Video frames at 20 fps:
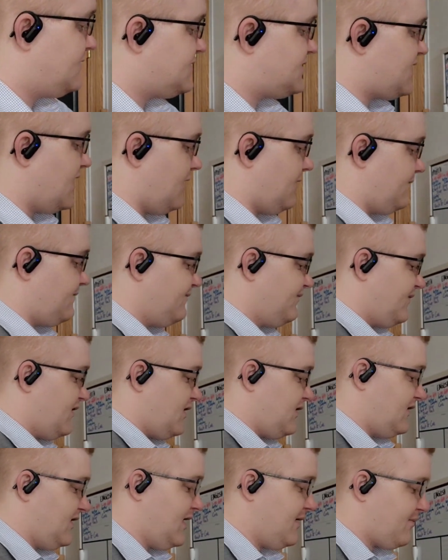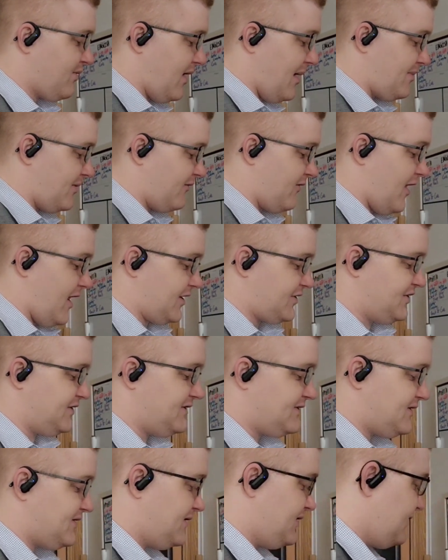So, the improper
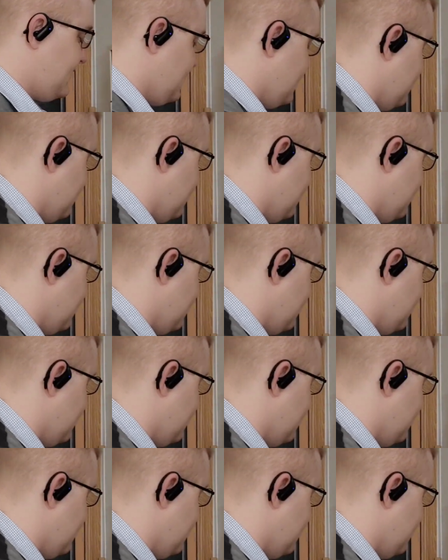fractions,